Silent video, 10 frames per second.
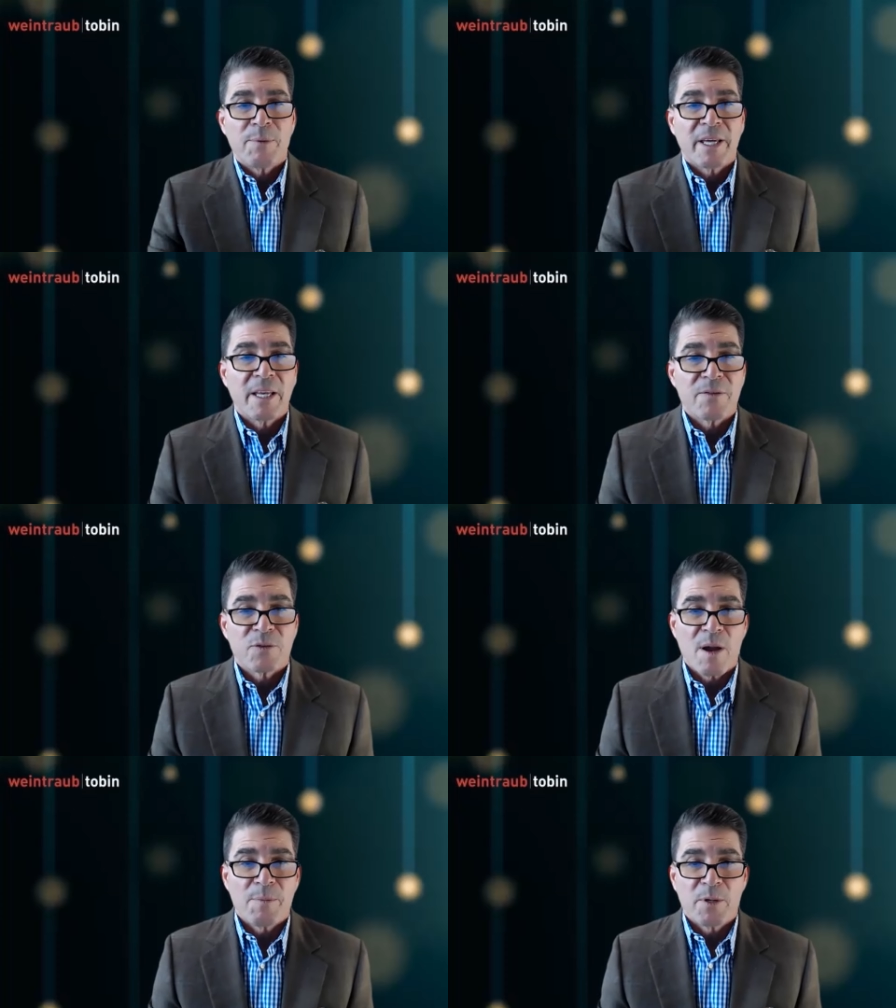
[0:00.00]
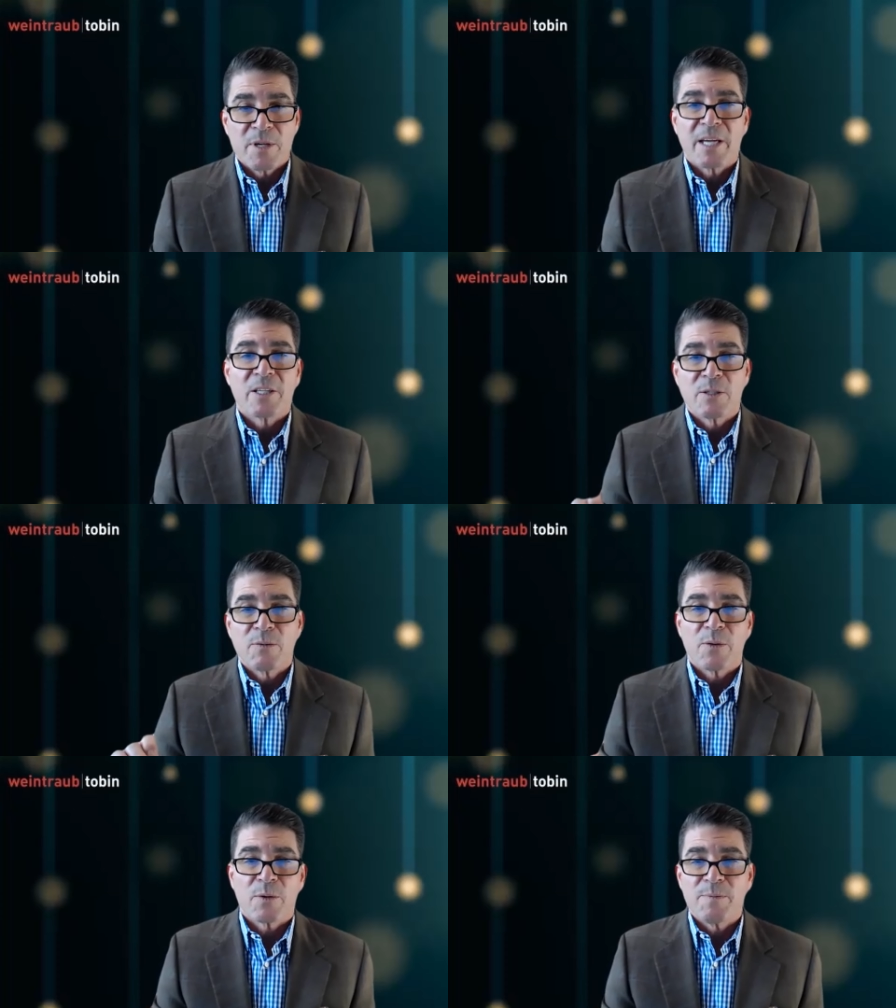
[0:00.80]
plaintiff's reputation
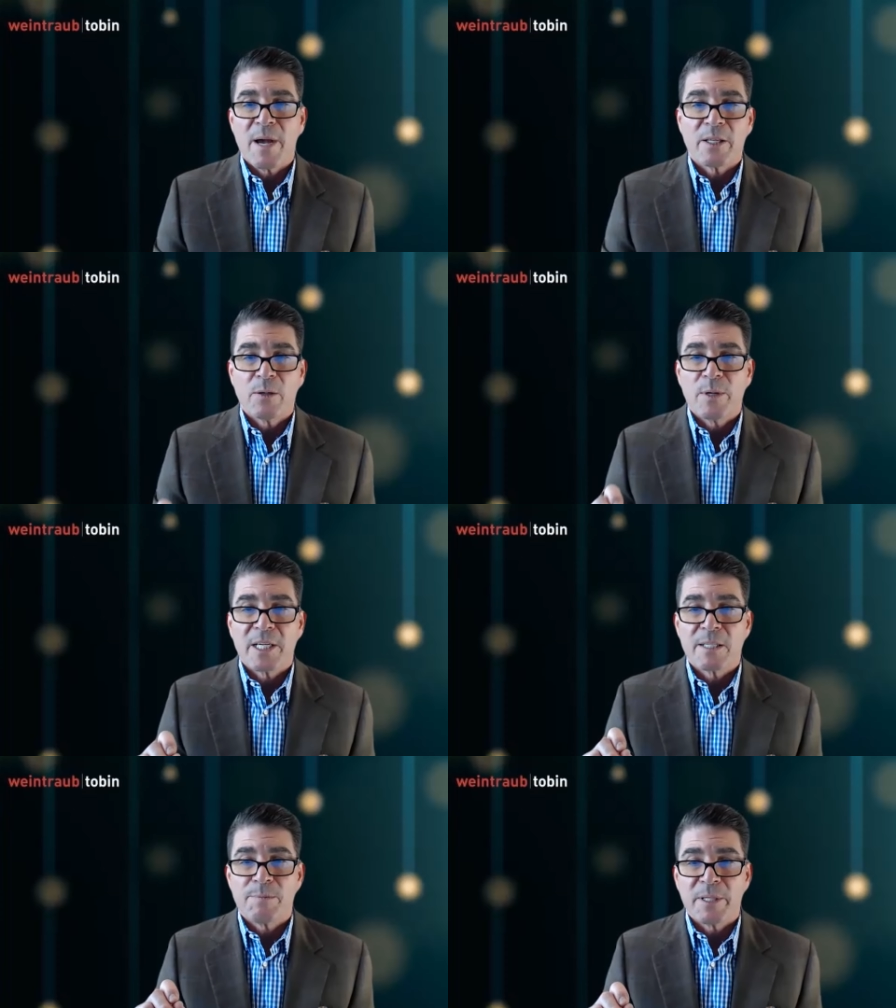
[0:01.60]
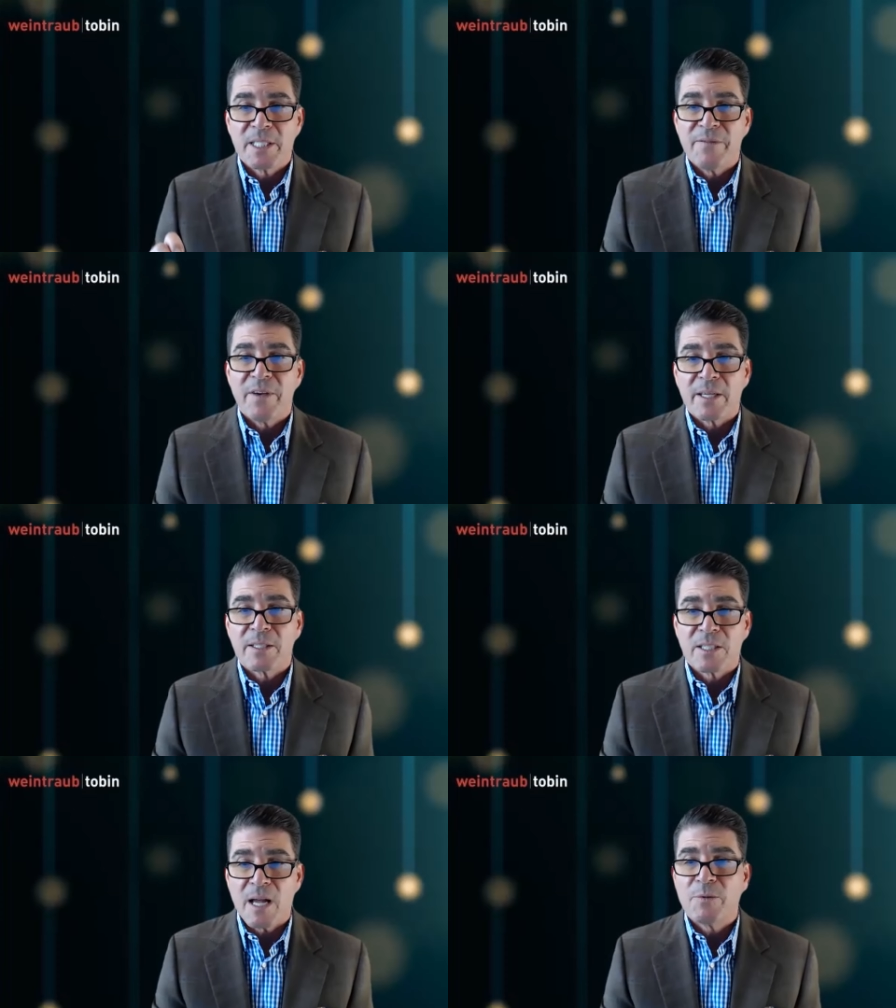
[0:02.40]
with respect to a specific
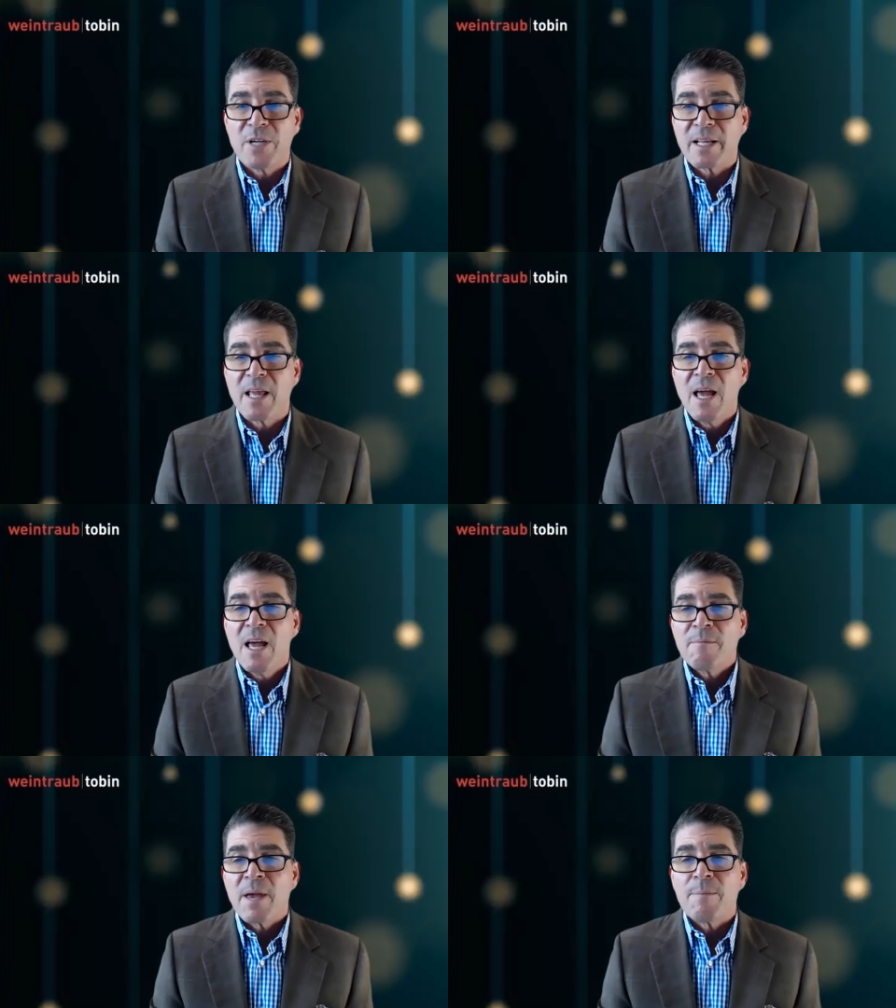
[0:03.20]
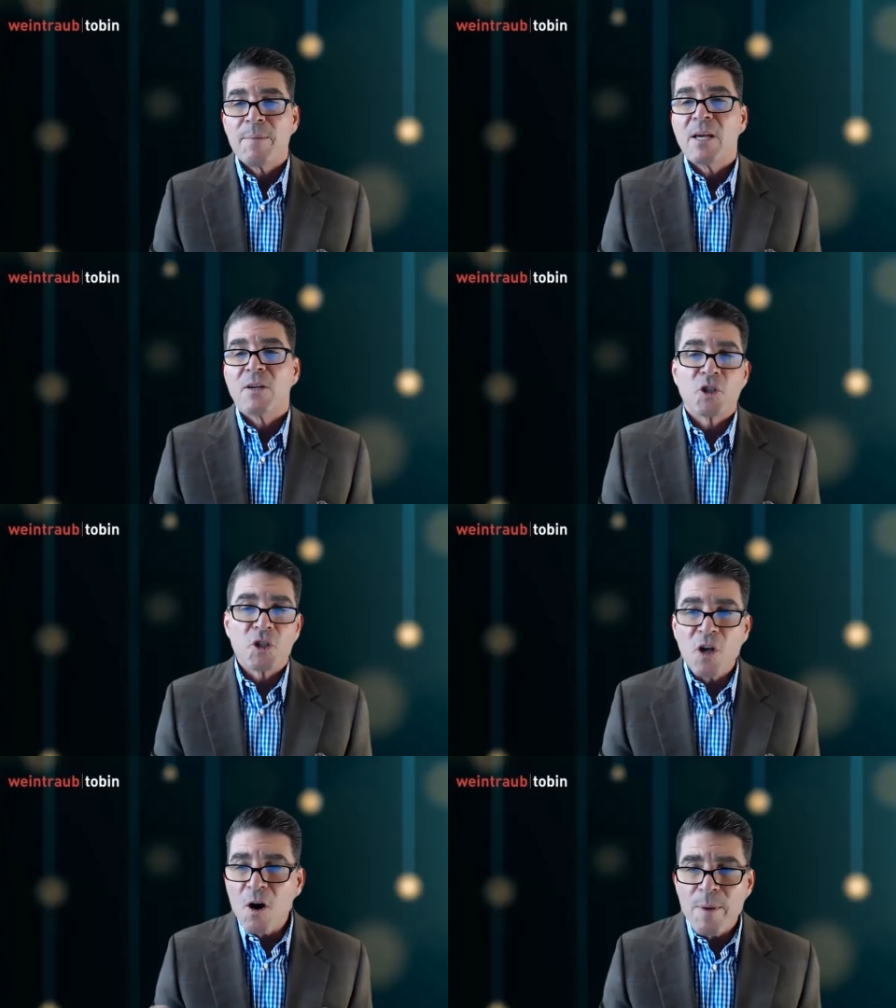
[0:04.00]
subject may be
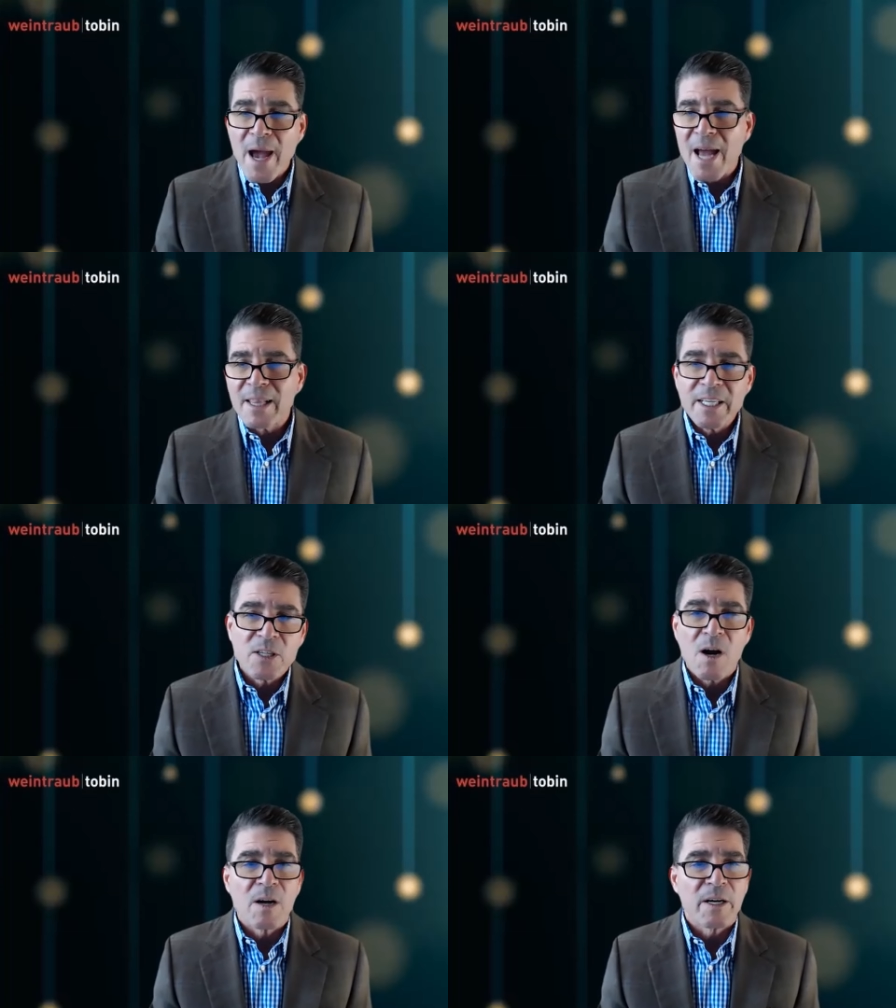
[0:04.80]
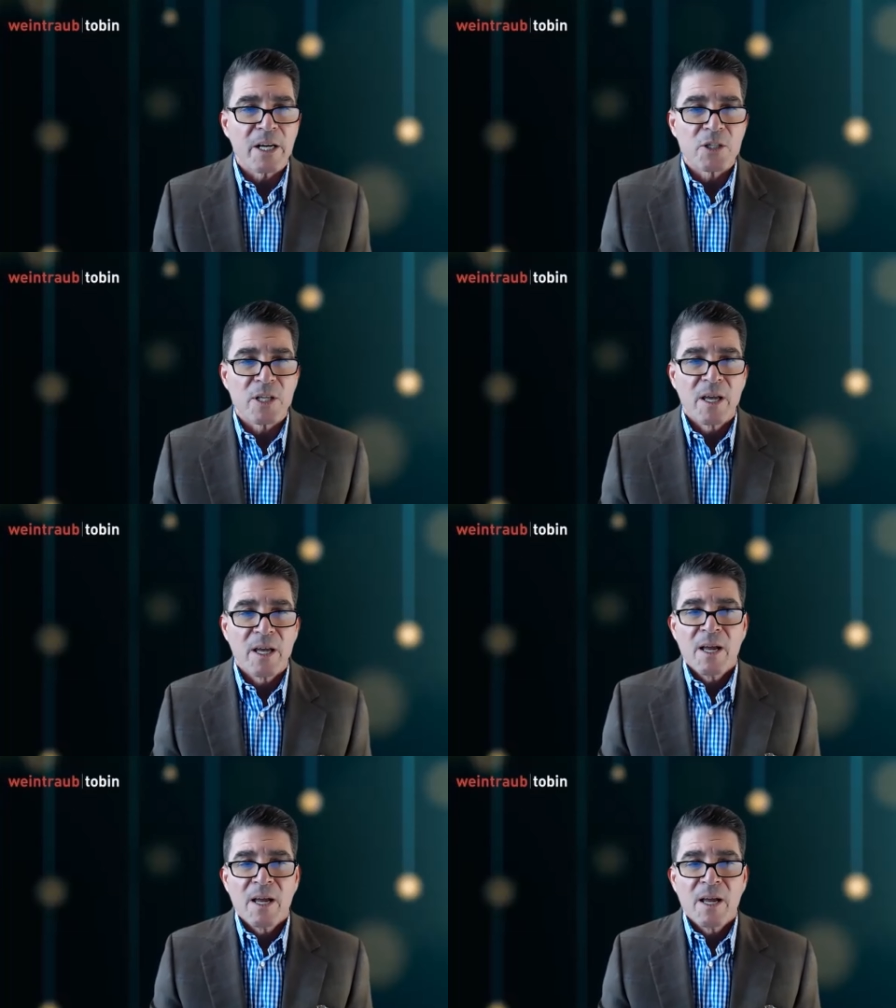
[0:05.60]
so badly tarnished